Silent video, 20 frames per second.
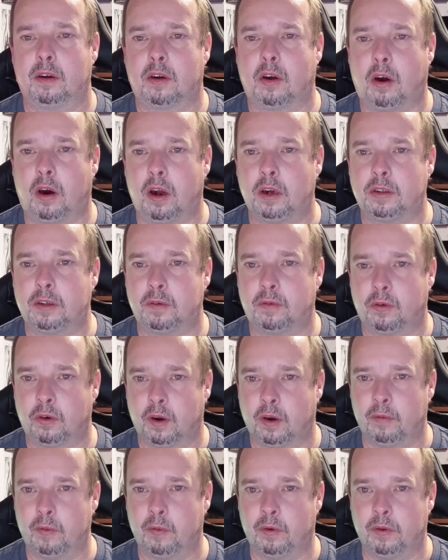caution
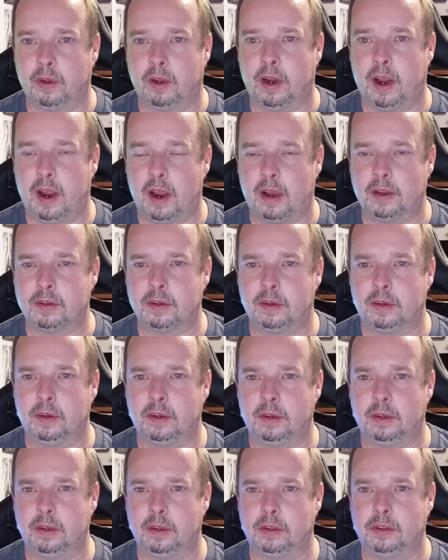for everyone that has it
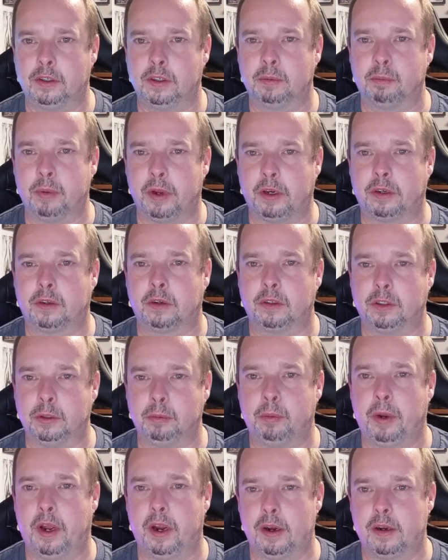is just make sure you
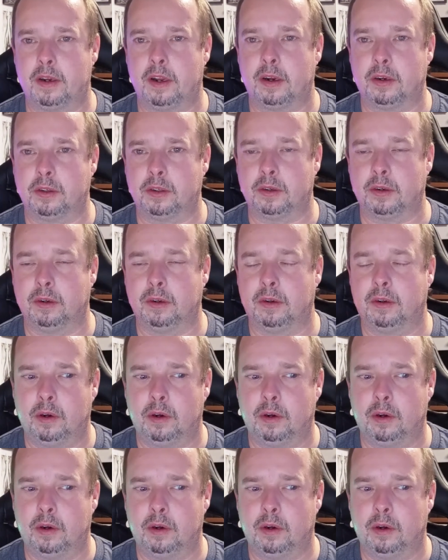pay attention.